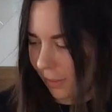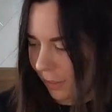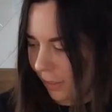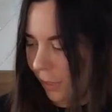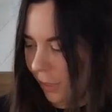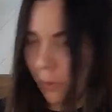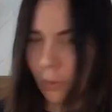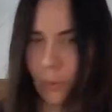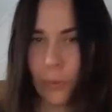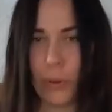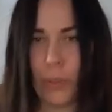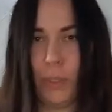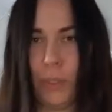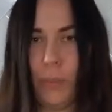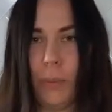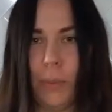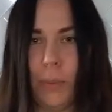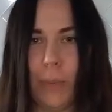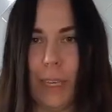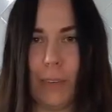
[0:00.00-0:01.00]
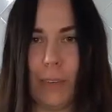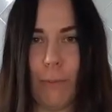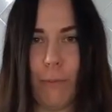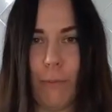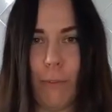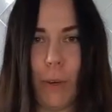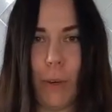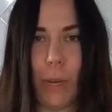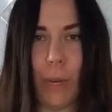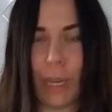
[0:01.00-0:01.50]
watching me make
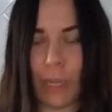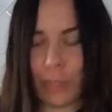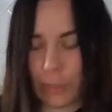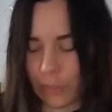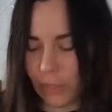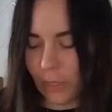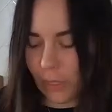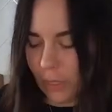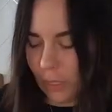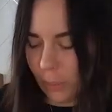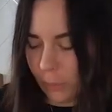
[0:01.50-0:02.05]
400 cinnamon